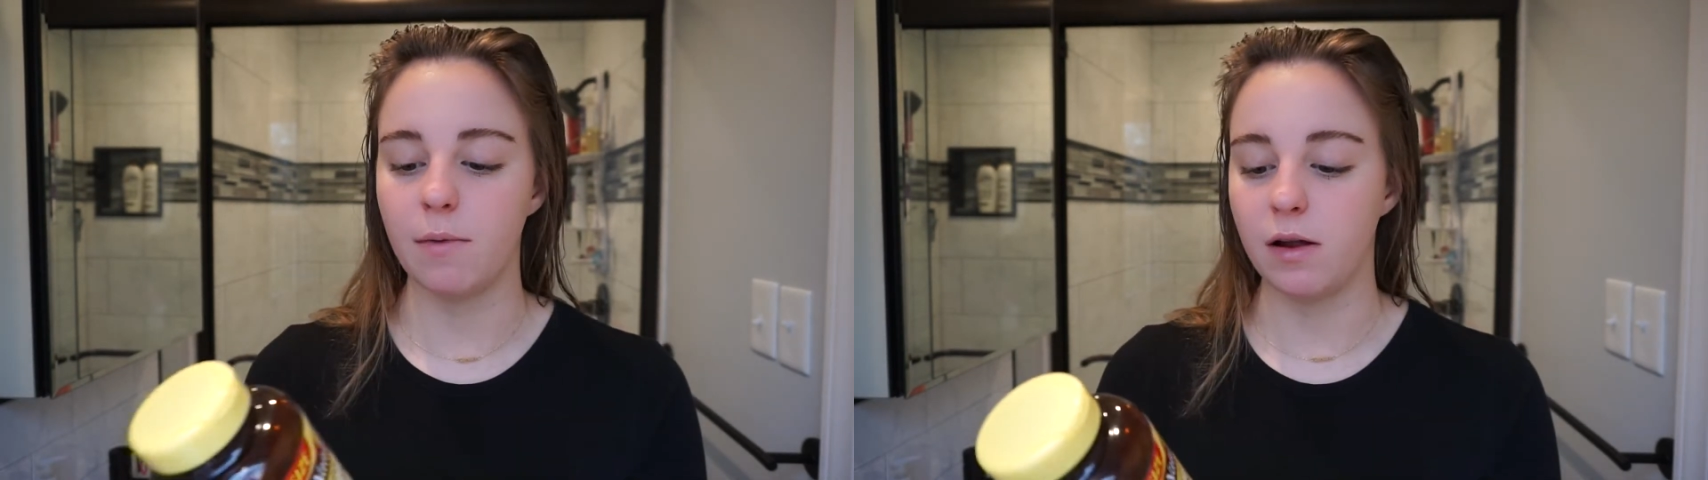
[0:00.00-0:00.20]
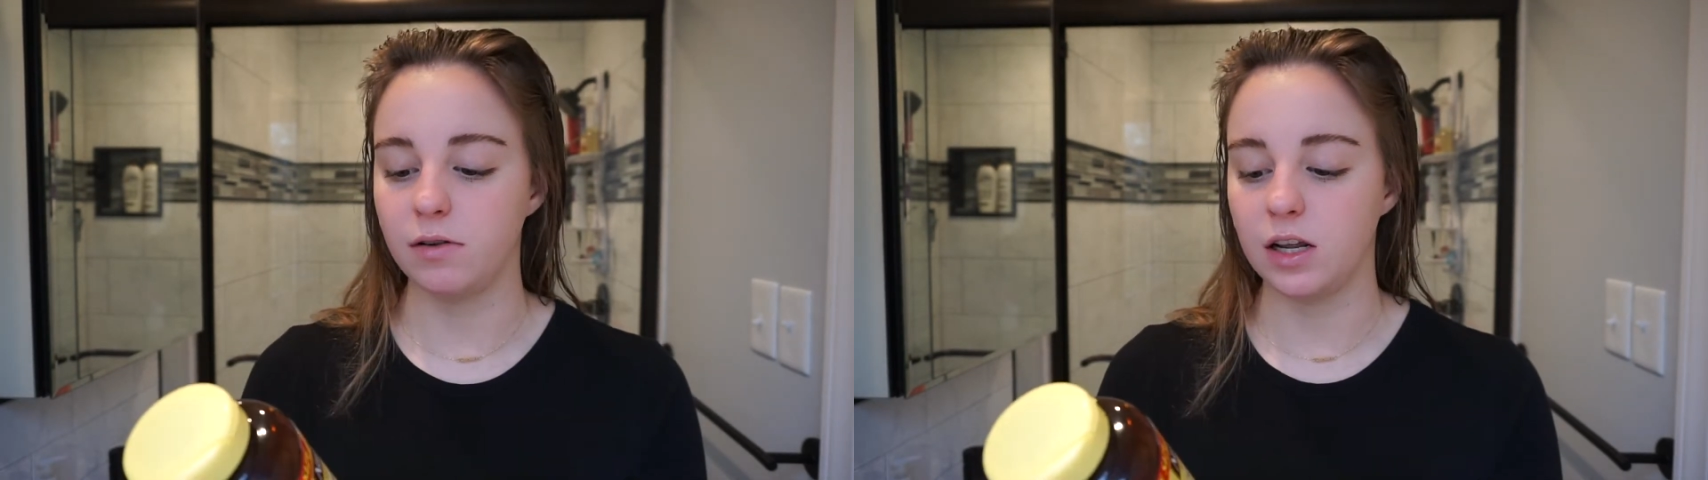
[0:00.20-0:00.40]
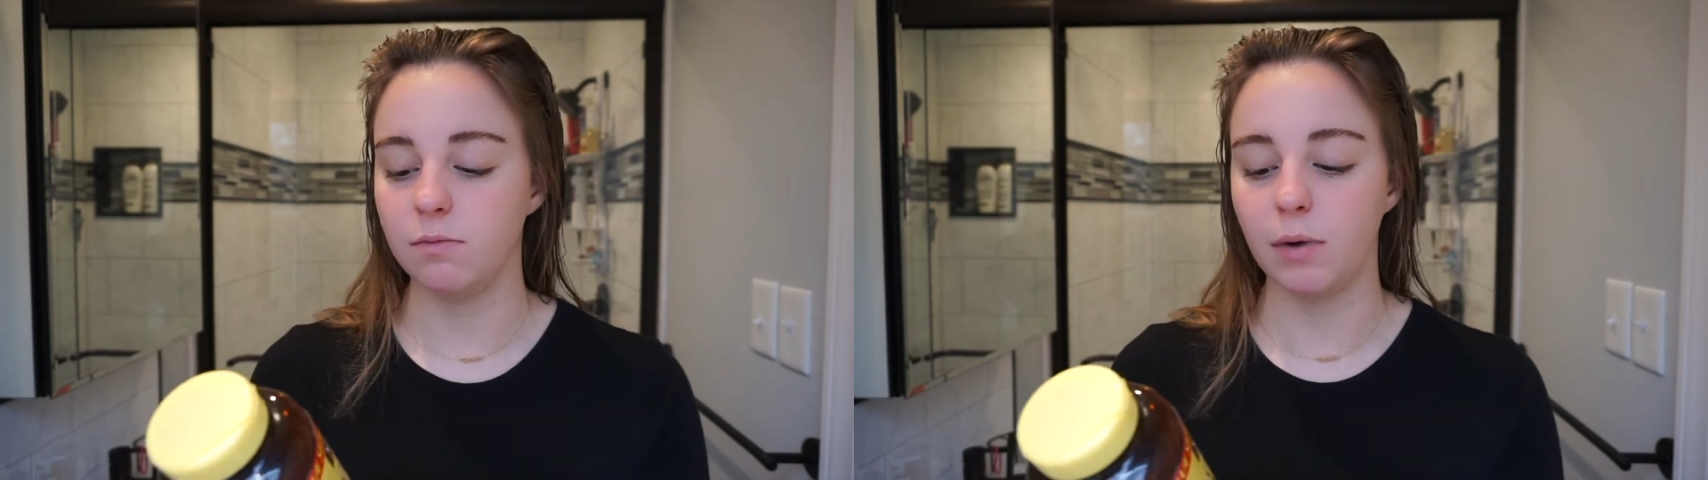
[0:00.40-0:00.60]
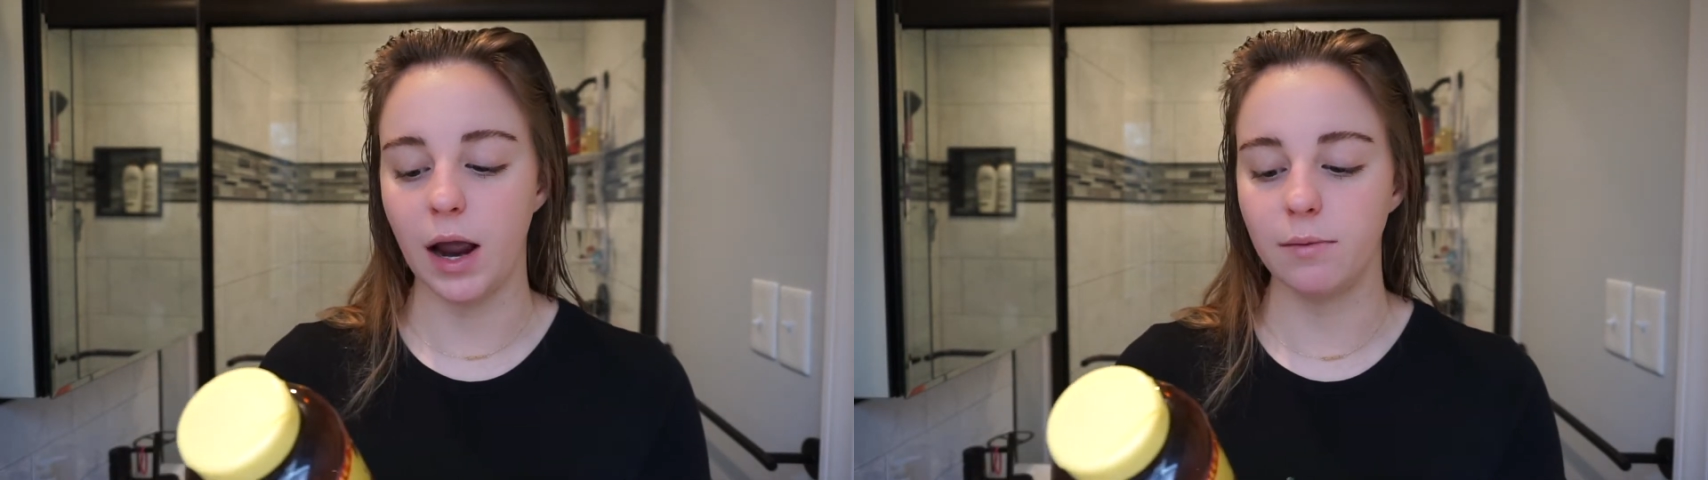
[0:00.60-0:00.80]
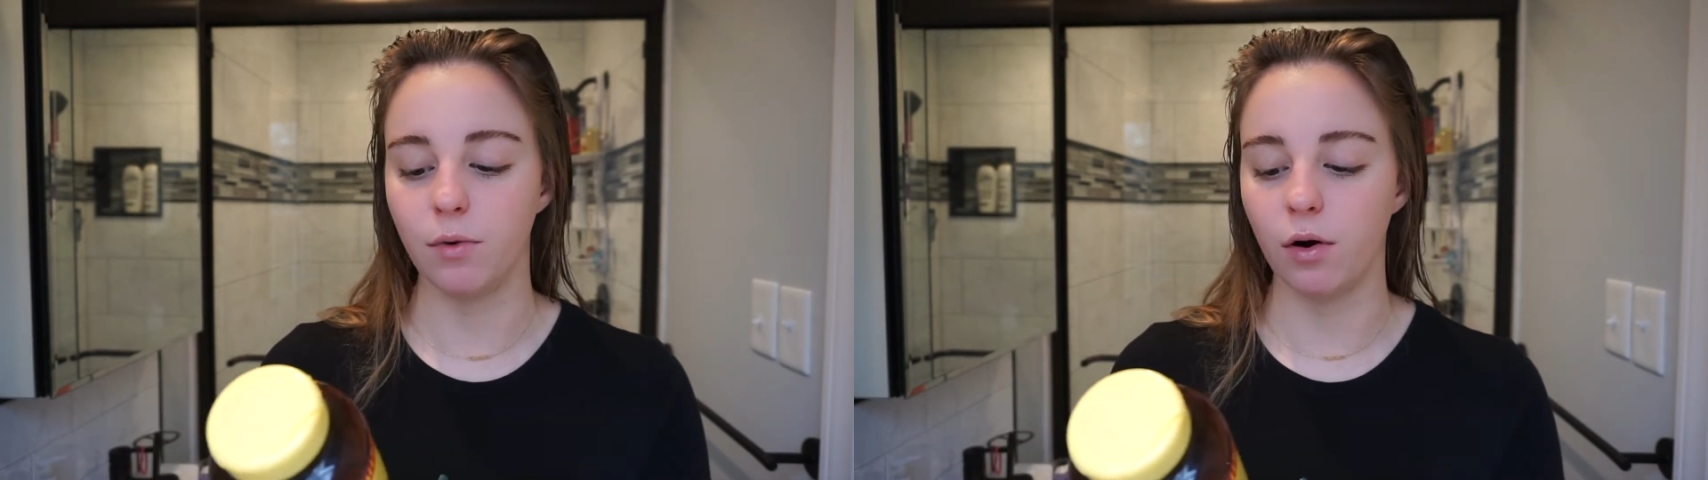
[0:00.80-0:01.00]
I keep
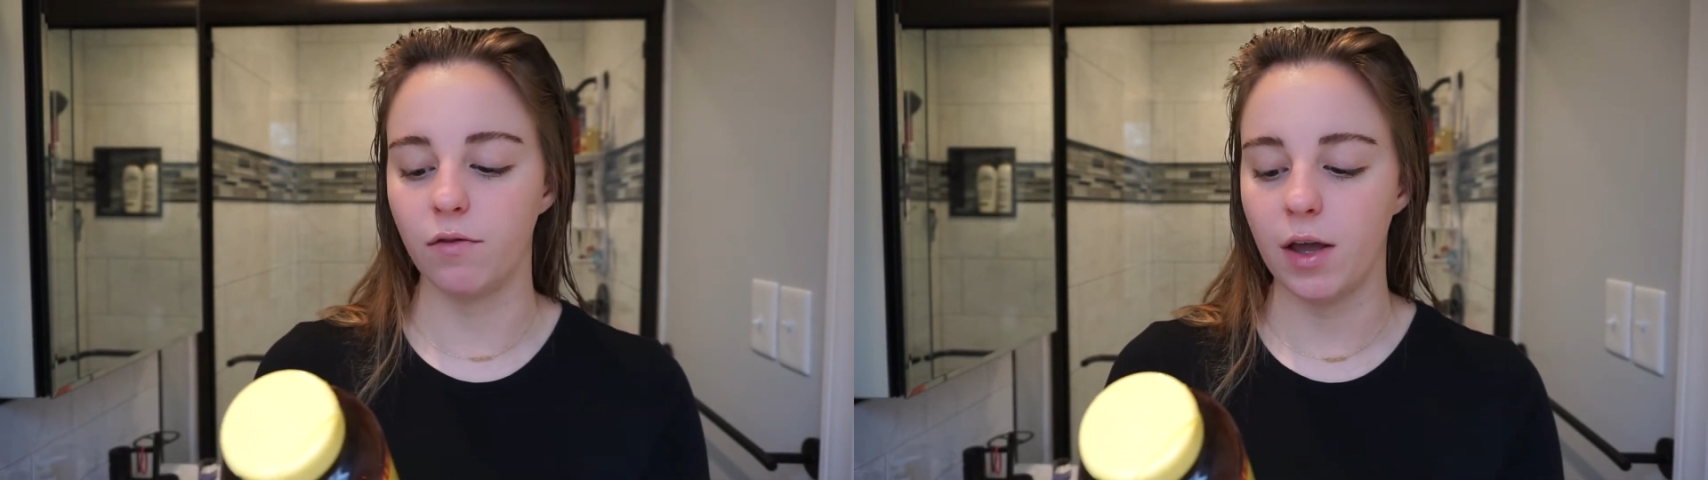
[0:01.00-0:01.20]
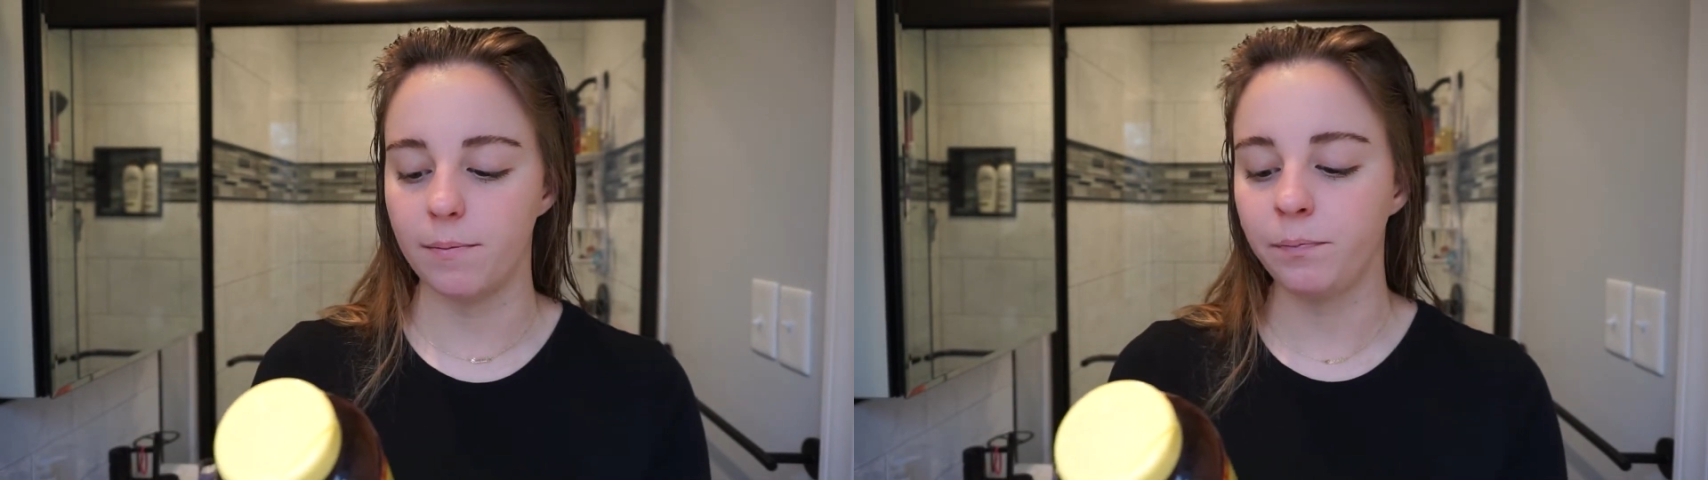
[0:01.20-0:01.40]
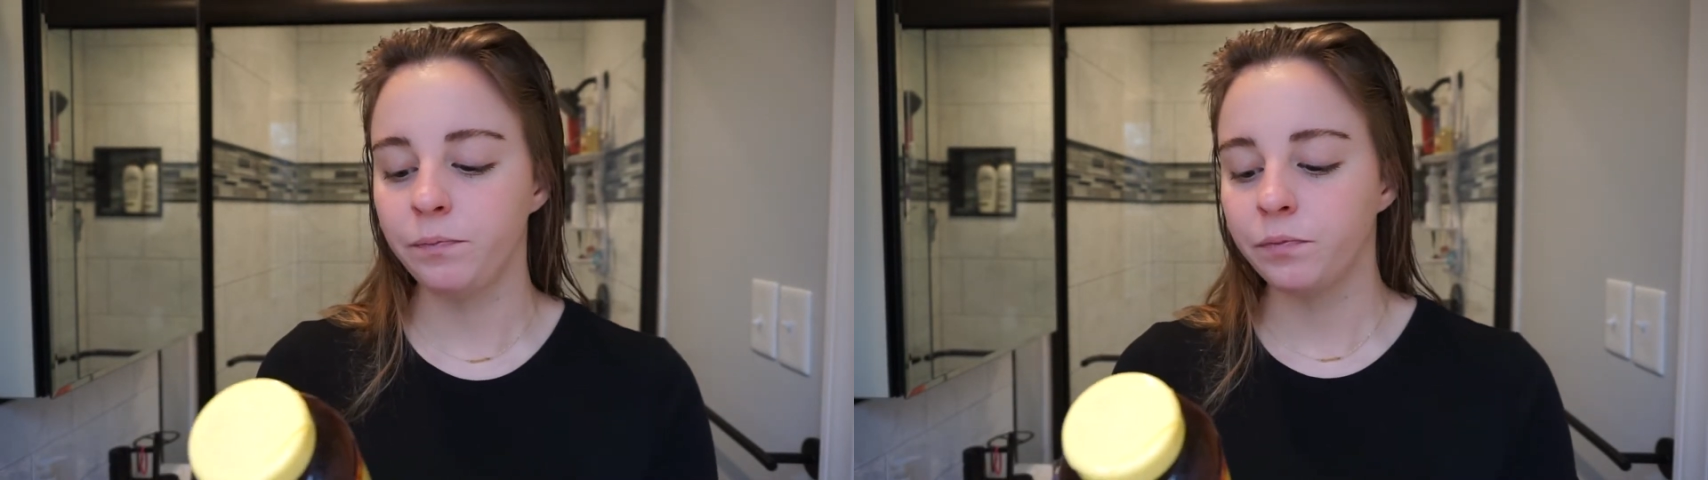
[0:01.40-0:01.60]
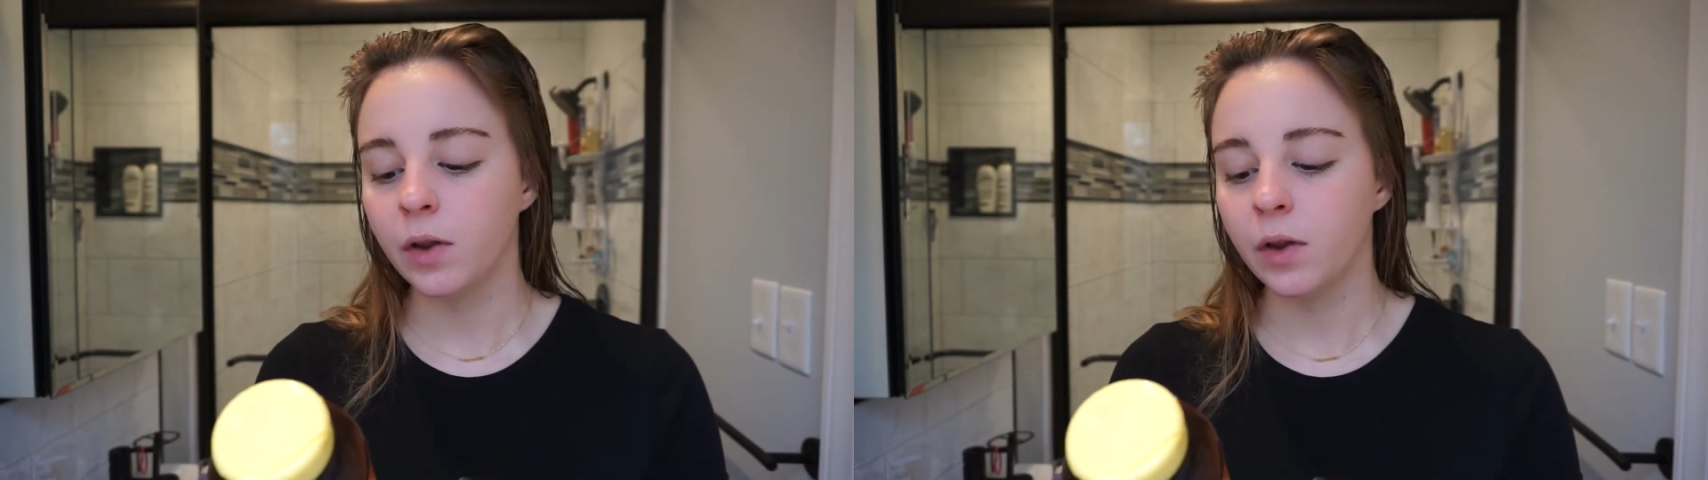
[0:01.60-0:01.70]
buying more of them.